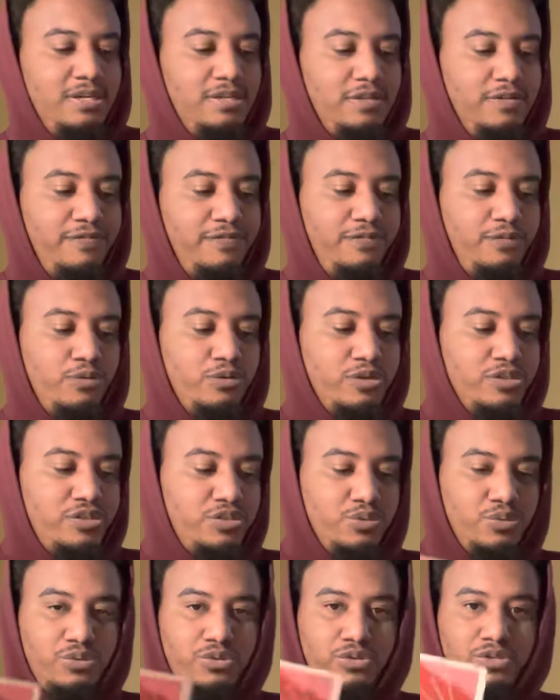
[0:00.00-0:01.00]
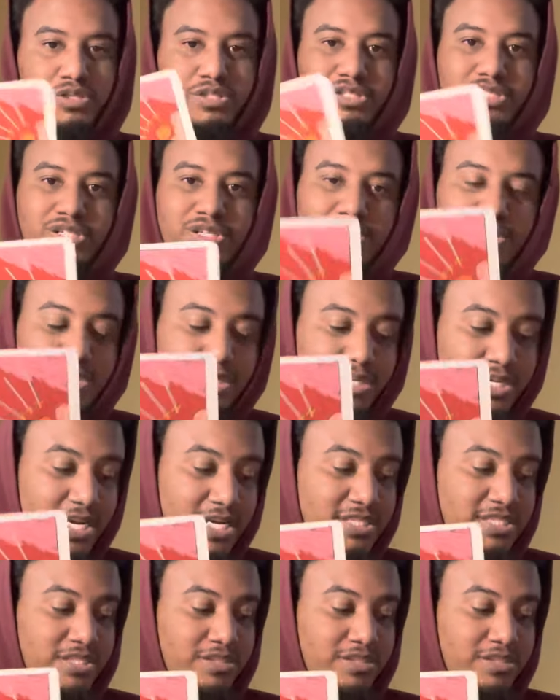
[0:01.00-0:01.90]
The Four of Swords. Yes,